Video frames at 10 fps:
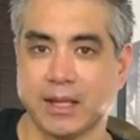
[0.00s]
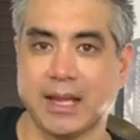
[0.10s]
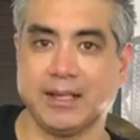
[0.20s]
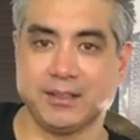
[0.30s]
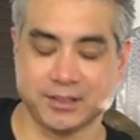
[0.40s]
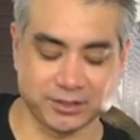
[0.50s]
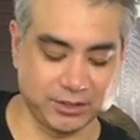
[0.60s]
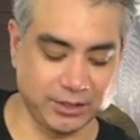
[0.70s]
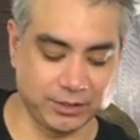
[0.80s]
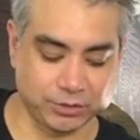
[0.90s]
and it
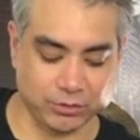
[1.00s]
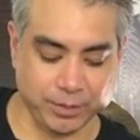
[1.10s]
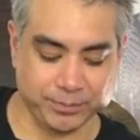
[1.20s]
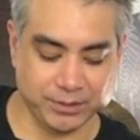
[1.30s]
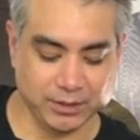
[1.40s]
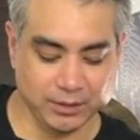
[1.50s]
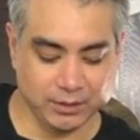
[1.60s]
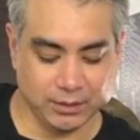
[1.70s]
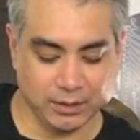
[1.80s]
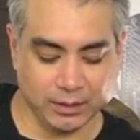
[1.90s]
doesn't interrupt
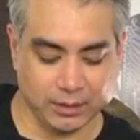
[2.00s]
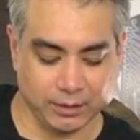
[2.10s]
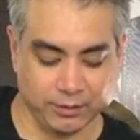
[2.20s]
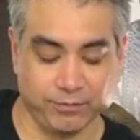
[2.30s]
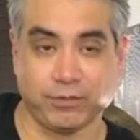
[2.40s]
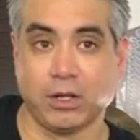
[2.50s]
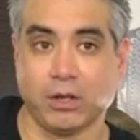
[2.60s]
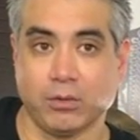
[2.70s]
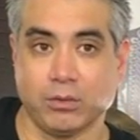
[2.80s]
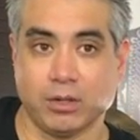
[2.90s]
the
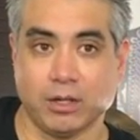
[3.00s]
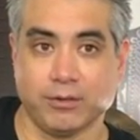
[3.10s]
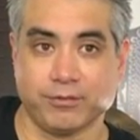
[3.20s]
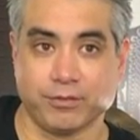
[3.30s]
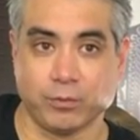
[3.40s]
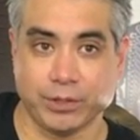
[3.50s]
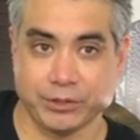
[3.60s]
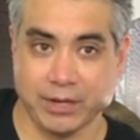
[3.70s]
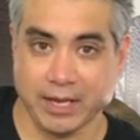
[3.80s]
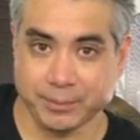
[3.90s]
flow of where
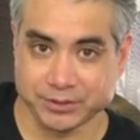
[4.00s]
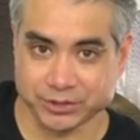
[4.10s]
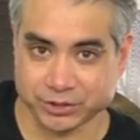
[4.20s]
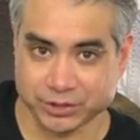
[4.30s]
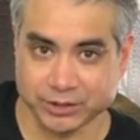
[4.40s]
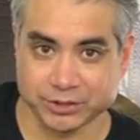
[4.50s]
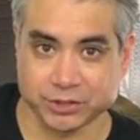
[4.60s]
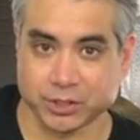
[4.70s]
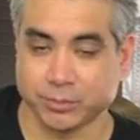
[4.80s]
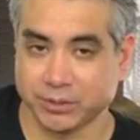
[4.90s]
your hand position is
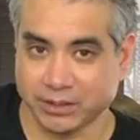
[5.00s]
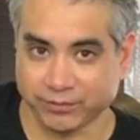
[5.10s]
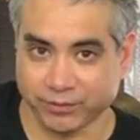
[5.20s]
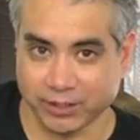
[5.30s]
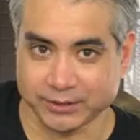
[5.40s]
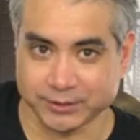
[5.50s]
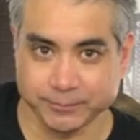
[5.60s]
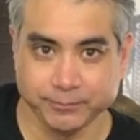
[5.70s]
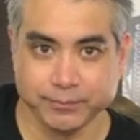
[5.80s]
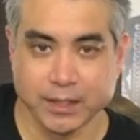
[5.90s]
to complete the phrase.
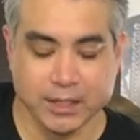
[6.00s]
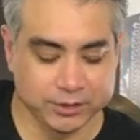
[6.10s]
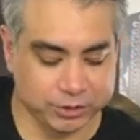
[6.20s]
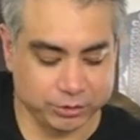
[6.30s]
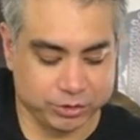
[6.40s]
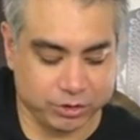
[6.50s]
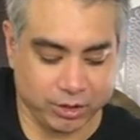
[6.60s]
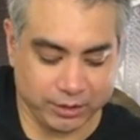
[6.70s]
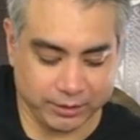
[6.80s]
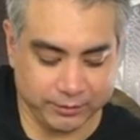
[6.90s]
So
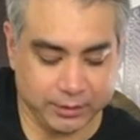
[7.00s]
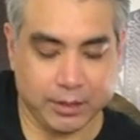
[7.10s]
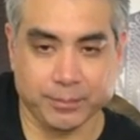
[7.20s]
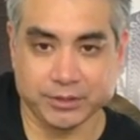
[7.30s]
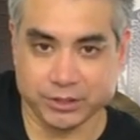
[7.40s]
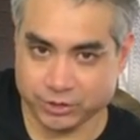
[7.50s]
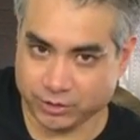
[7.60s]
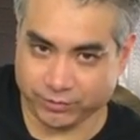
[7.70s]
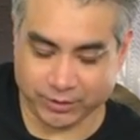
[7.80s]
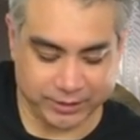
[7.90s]
starting, I'm going to teach
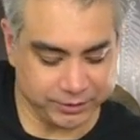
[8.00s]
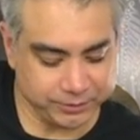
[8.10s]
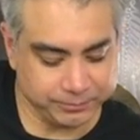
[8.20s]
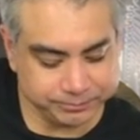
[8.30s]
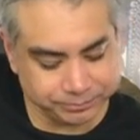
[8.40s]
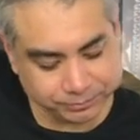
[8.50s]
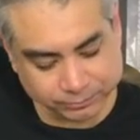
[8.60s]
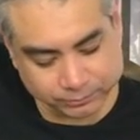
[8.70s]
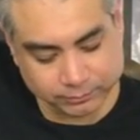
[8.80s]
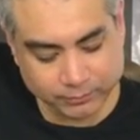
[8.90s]
you the phrase.
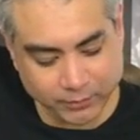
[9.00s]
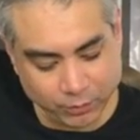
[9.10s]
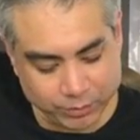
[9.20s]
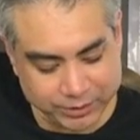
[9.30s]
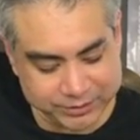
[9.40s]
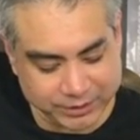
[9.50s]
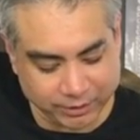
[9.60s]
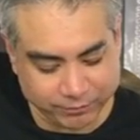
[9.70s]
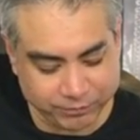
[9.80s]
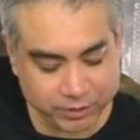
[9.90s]
We're going to take
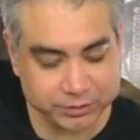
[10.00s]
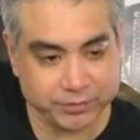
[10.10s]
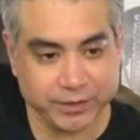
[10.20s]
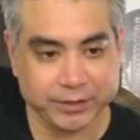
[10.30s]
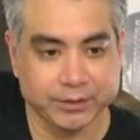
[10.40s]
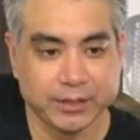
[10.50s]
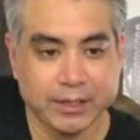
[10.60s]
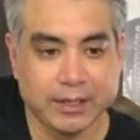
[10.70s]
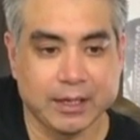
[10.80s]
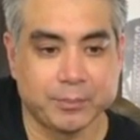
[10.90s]
our first finger
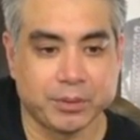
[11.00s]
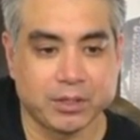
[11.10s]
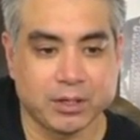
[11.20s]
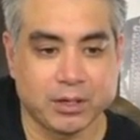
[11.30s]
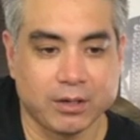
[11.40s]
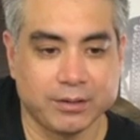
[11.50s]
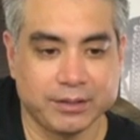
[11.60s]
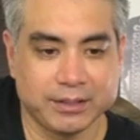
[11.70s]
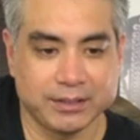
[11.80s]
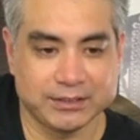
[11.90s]
and put it
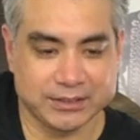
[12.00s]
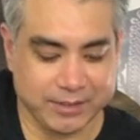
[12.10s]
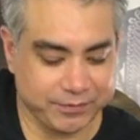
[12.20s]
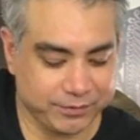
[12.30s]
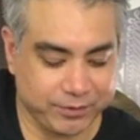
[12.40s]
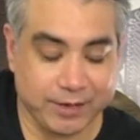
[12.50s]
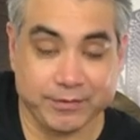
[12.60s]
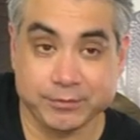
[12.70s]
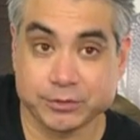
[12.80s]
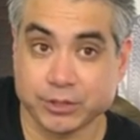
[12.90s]
on the 7th fret
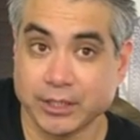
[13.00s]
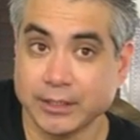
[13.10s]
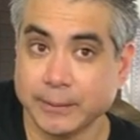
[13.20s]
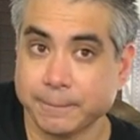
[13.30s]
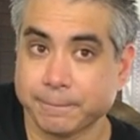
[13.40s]
5th string,